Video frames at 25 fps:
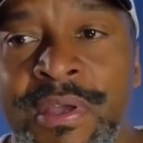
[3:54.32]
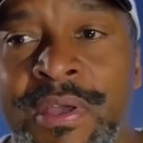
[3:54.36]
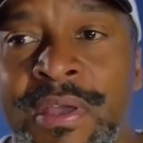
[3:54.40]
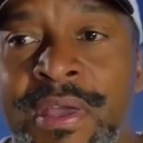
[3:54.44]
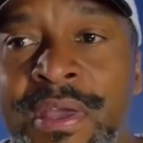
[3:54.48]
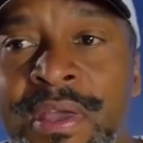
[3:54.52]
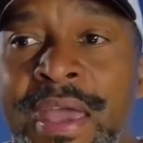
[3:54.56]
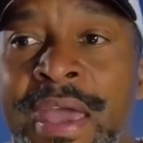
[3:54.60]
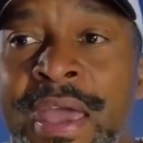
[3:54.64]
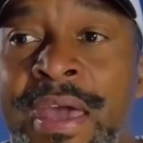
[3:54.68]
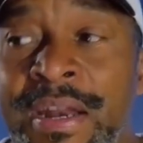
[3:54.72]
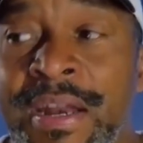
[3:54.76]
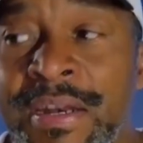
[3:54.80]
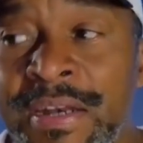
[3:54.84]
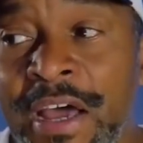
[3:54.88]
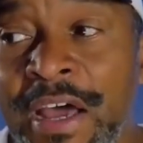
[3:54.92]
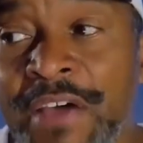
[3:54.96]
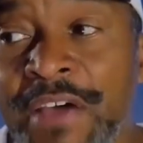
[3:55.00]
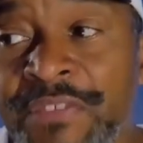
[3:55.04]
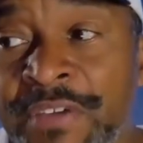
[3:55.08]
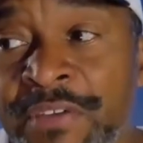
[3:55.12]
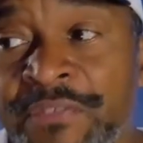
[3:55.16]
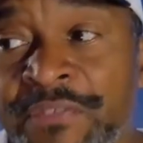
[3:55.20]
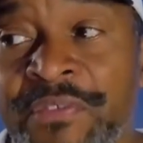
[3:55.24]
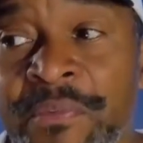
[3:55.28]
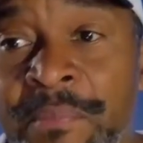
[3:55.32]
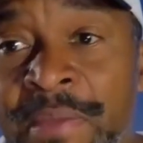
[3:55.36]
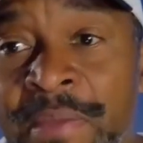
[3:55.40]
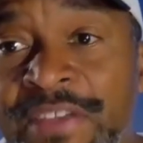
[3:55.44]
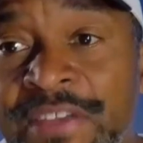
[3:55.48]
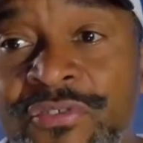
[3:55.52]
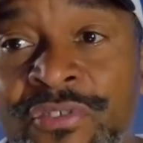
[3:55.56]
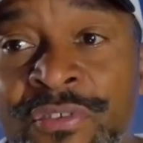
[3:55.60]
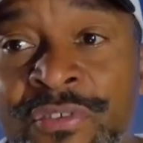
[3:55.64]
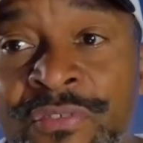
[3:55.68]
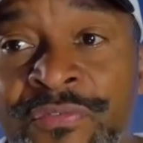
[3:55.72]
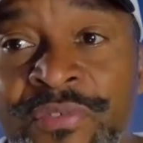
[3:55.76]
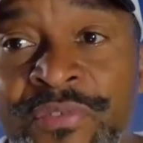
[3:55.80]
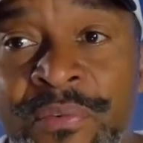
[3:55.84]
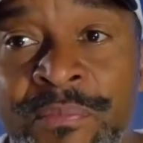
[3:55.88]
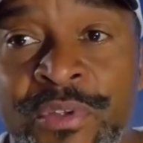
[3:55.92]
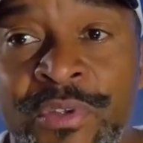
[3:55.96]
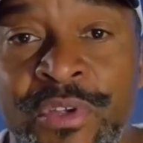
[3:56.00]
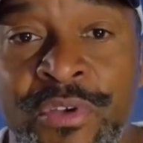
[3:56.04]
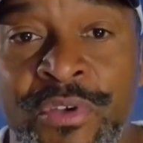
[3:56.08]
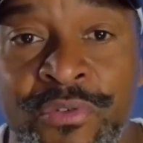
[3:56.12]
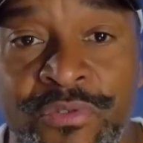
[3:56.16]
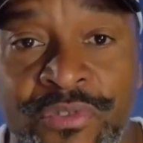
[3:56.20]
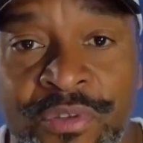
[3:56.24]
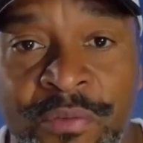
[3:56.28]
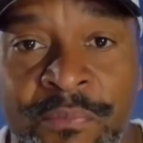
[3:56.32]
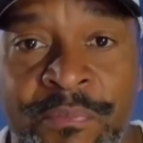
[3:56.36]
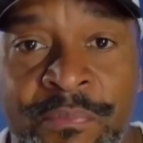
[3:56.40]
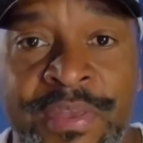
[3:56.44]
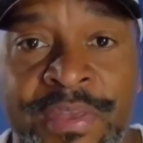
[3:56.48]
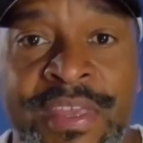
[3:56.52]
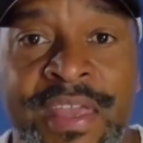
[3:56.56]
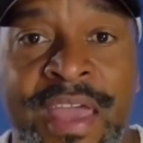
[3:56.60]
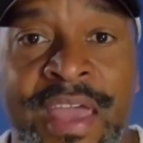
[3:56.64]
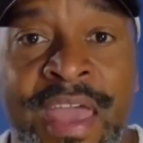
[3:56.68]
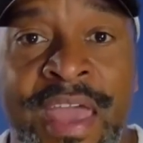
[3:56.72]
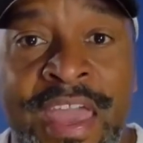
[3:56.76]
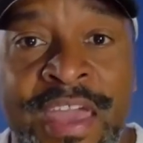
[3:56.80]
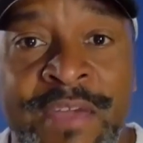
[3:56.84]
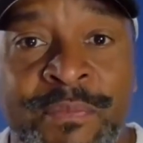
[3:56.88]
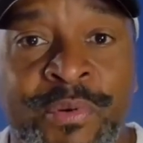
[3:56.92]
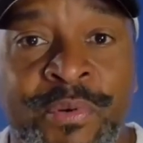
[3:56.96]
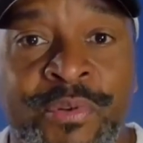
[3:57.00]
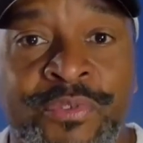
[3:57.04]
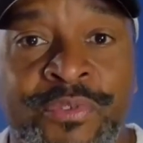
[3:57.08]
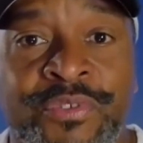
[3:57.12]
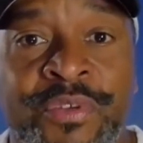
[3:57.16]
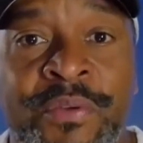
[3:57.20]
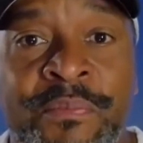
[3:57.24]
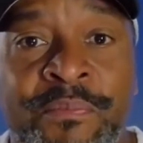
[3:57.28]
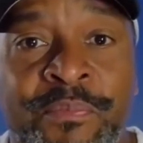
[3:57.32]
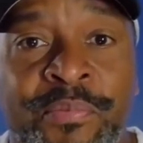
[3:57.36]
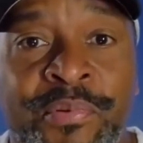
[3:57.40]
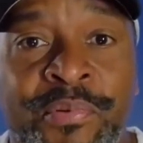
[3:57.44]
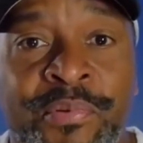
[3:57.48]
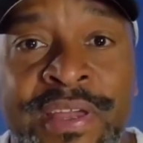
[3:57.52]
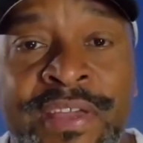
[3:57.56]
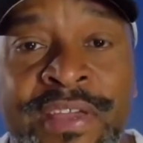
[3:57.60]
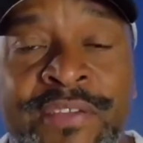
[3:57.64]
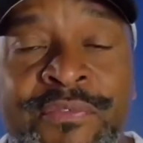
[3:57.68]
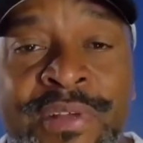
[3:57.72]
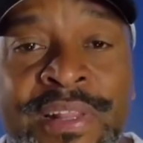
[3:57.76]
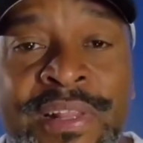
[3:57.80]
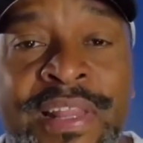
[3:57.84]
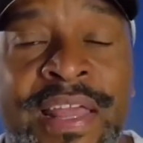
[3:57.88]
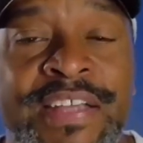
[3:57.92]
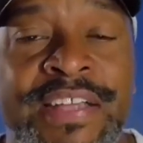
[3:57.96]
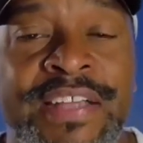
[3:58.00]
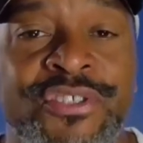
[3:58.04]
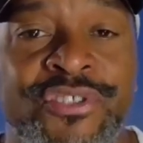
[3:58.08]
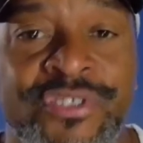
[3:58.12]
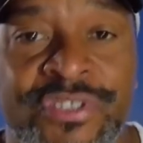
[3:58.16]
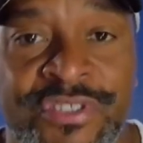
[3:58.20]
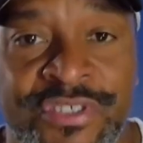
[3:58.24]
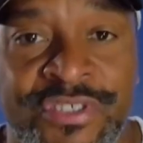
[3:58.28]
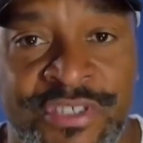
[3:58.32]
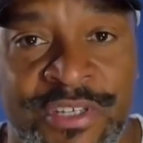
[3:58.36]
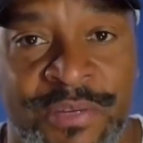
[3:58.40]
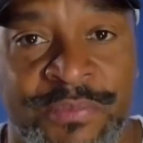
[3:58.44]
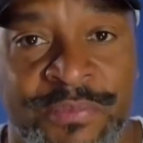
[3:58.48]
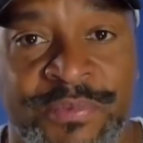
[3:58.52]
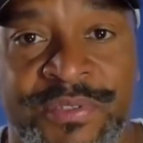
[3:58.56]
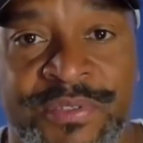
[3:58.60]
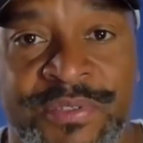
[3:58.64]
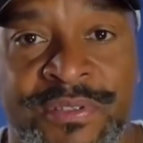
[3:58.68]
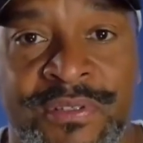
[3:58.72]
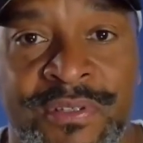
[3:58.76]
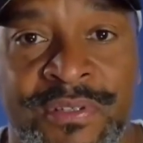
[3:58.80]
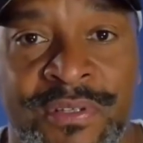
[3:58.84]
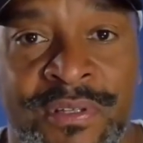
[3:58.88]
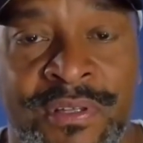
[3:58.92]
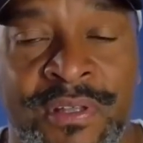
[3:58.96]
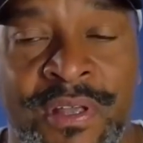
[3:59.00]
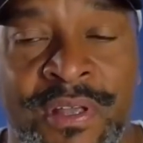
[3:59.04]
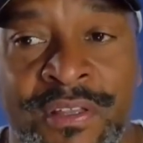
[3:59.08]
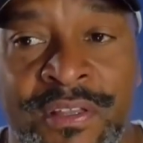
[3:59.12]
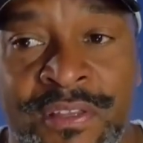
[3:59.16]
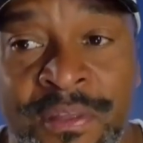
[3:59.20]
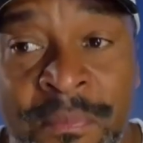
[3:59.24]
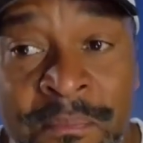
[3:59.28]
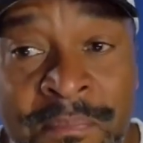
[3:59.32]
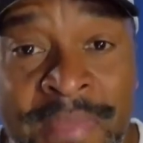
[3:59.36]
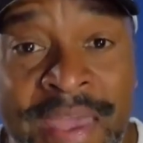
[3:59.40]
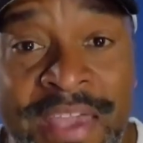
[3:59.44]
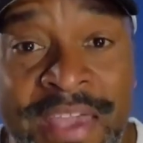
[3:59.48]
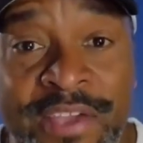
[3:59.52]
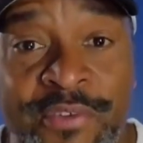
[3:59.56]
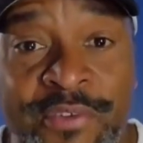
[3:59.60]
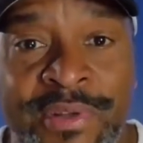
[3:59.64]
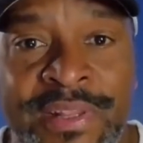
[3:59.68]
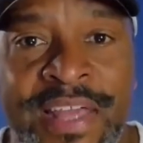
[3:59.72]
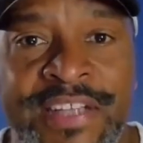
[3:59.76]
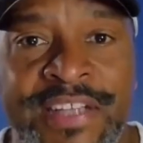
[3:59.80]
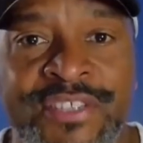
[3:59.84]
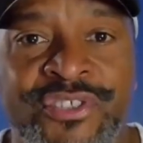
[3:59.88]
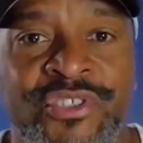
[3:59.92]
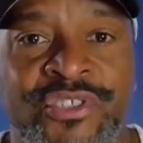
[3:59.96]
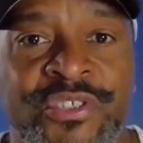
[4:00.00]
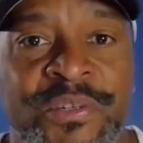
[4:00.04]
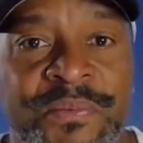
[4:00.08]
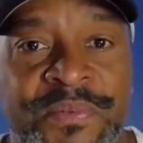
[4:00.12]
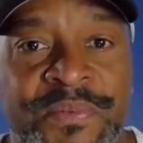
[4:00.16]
and enough information from you to be able to bring relationships, to make relationships, to